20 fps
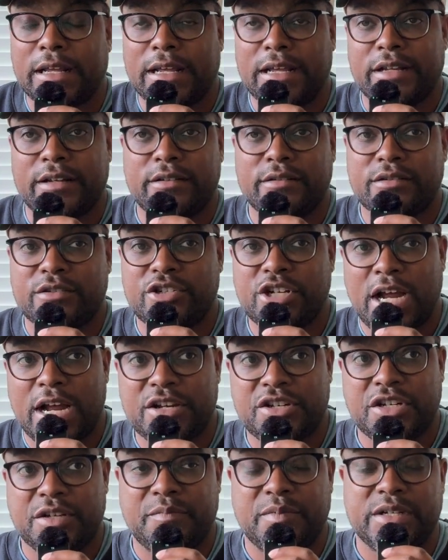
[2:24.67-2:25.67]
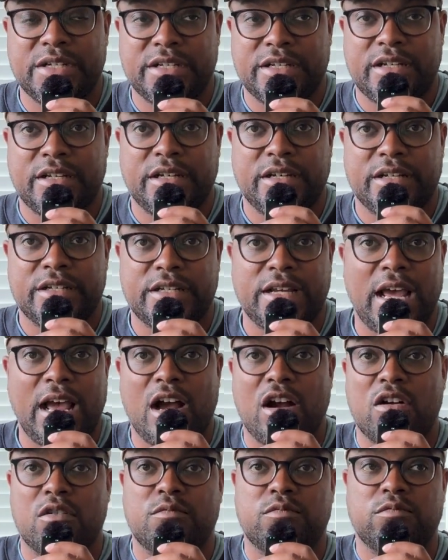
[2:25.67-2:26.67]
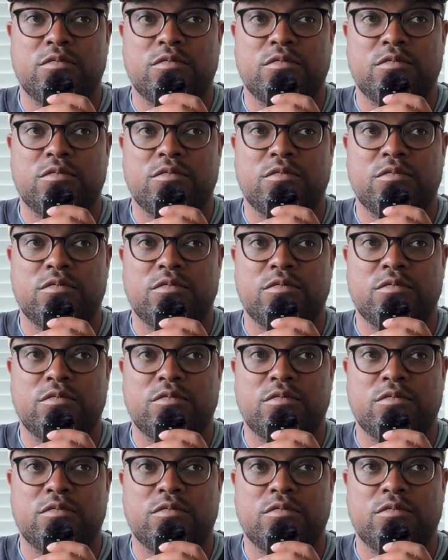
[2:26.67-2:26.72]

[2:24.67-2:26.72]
and ChatGPT to help